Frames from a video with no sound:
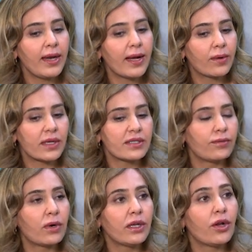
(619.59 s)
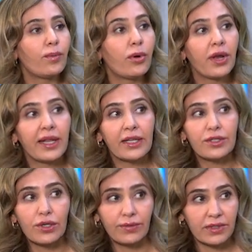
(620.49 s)
aggressive where they're burning the
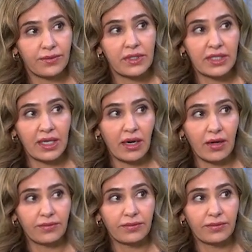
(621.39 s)
surface of the skin off.